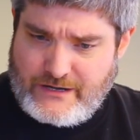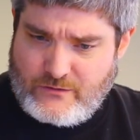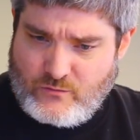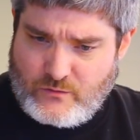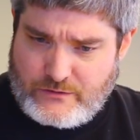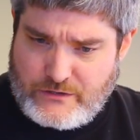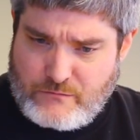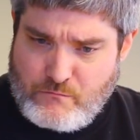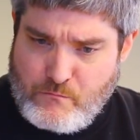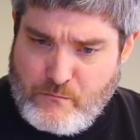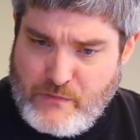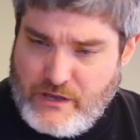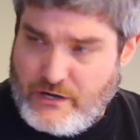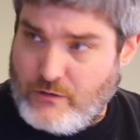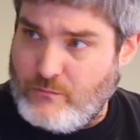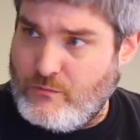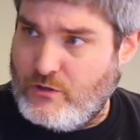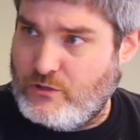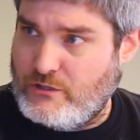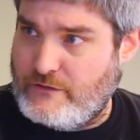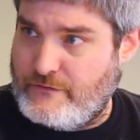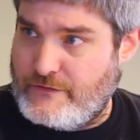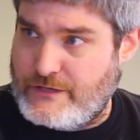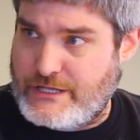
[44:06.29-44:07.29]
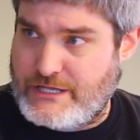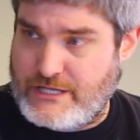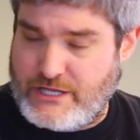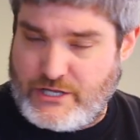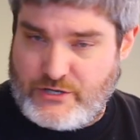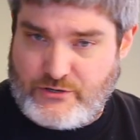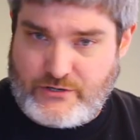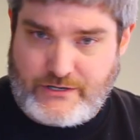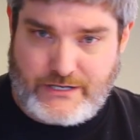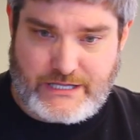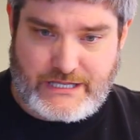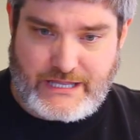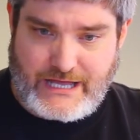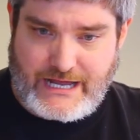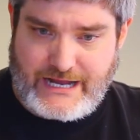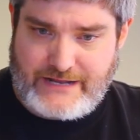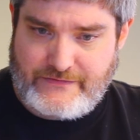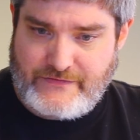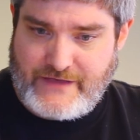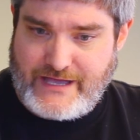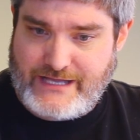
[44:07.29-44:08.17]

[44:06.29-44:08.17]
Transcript: it was minimal on the security side,